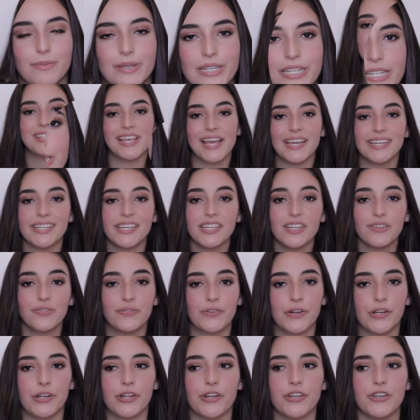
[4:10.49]
When taking a
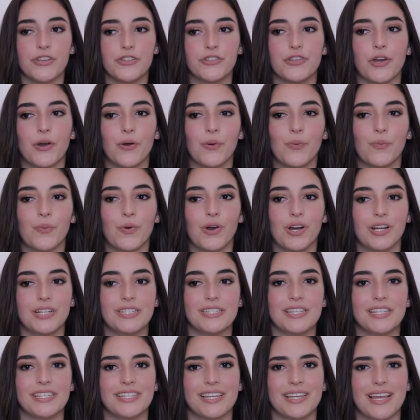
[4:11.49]
photo, you don't
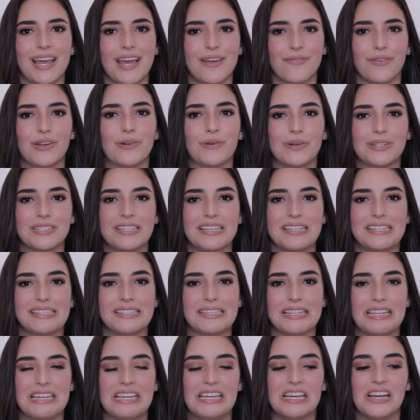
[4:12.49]
want everyone to
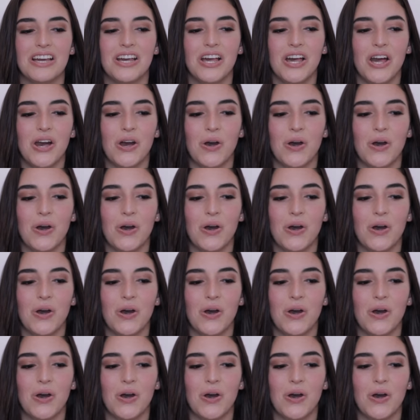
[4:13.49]
see